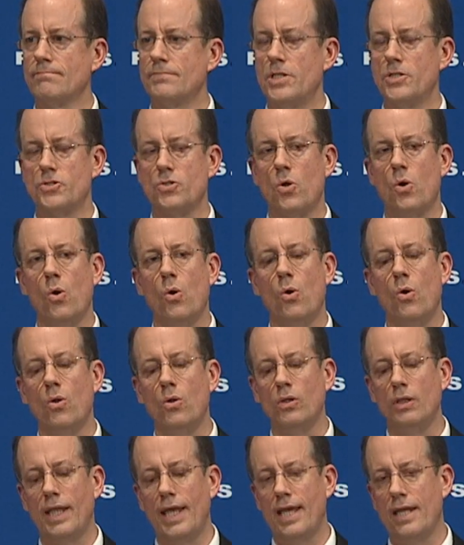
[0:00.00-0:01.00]
this
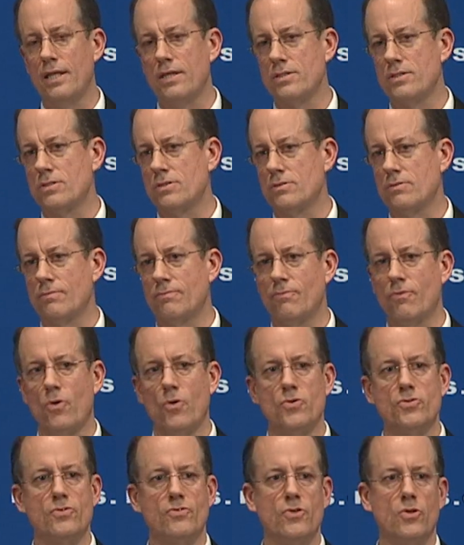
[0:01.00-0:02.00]
whole latest,
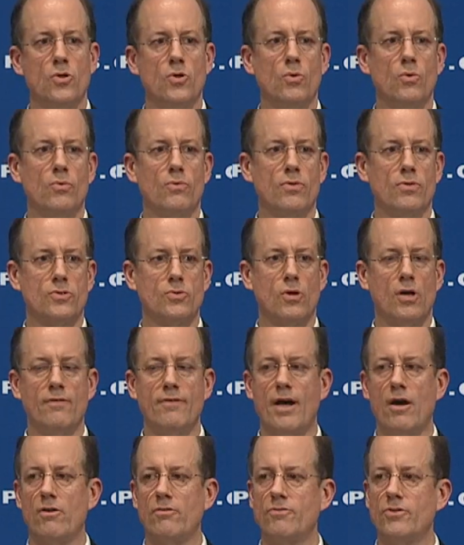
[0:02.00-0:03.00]
those of you with the 12
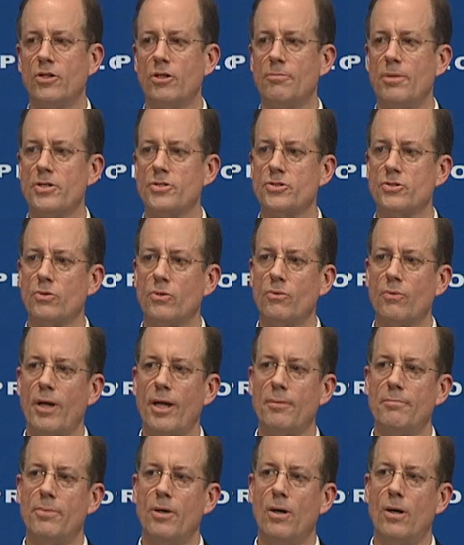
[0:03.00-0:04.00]
hour filibuster of
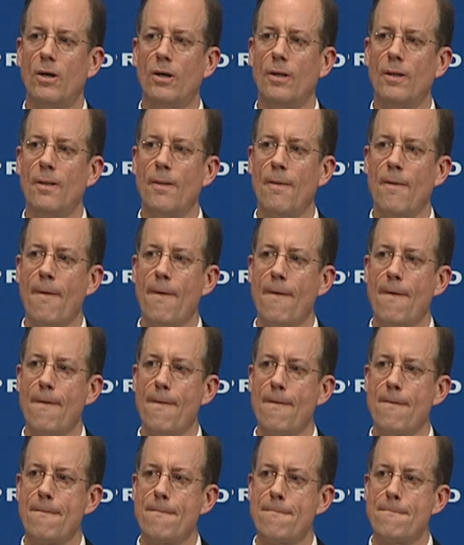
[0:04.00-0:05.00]
Rand Paul,
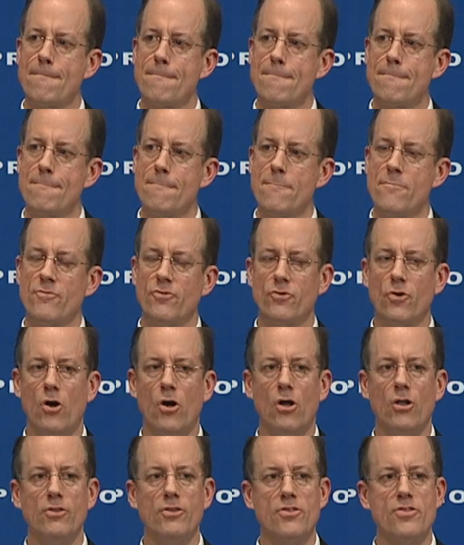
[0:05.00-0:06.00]
for
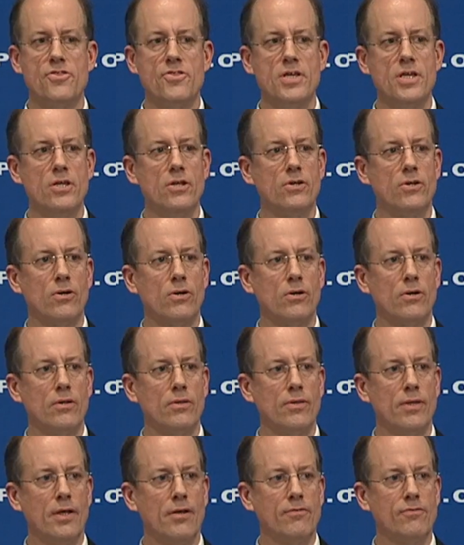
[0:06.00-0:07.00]
all the theater
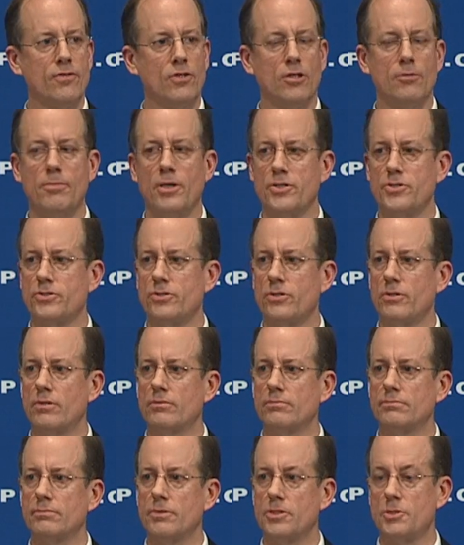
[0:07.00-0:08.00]
that a filibuster,
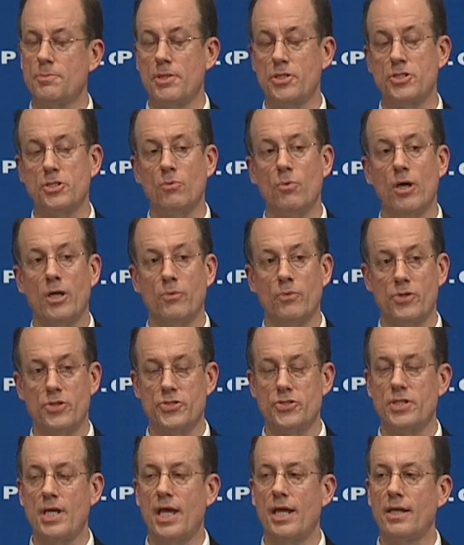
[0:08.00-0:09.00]
especially one where you're
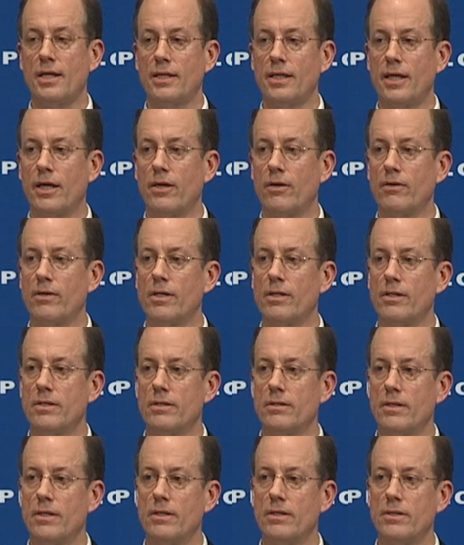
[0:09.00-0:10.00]
standing there in
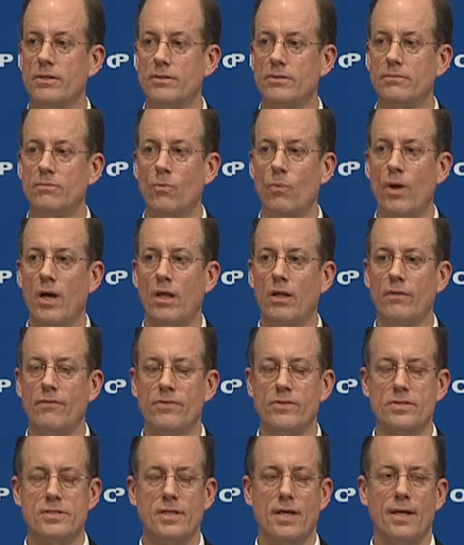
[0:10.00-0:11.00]
the, in the well of
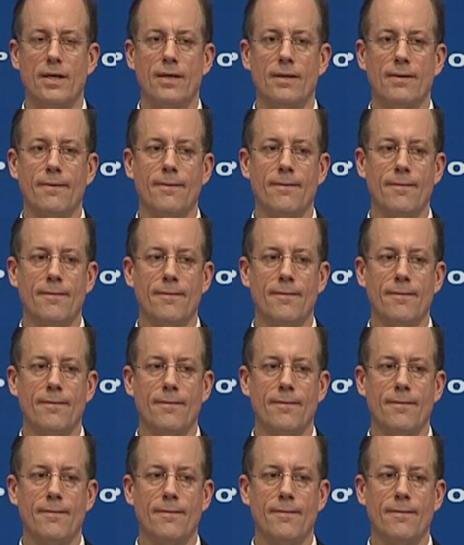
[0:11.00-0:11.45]
the Senate